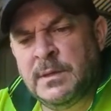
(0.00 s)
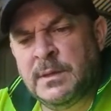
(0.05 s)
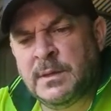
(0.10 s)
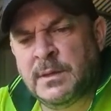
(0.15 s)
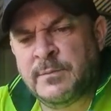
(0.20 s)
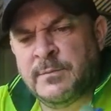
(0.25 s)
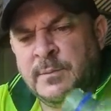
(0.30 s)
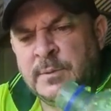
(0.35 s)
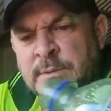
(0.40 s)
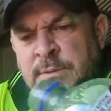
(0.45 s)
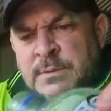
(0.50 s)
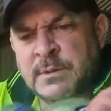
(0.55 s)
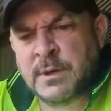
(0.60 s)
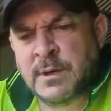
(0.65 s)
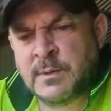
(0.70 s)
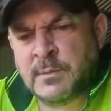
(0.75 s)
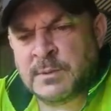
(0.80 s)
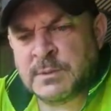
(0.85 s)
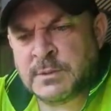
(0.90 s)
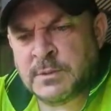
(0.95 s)

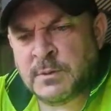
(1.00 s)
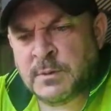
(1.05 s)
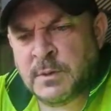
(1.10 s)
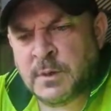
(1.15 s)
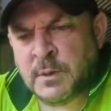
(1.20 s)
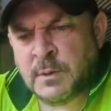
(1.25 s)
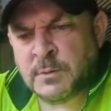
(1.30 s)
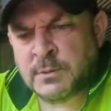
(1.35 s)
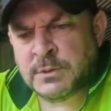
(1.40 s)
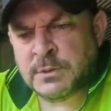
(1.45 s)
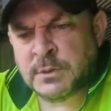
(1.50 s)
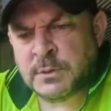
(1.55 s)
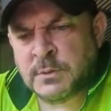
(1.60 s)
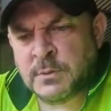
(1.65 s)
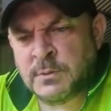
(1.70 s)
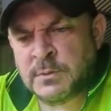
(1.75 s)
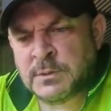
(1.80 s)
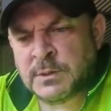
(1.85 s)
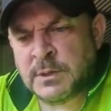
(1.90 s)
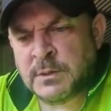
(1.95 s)
was taught old
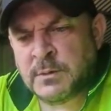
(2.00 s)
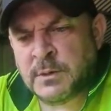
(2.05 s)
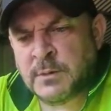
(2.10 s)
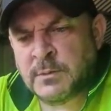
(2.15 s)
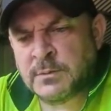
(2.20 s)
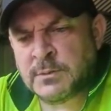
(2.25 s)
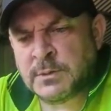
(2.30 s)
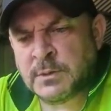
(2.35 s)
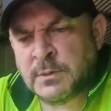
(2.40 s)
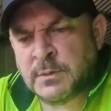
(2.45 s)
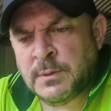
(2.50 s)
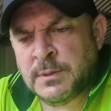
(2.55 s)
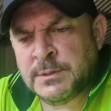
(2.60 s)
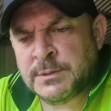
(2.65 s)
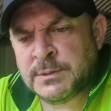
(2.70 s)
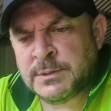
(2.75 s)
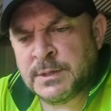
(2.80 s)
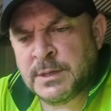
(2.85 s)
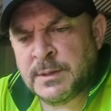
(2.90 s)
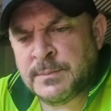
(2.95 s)
school, so old school is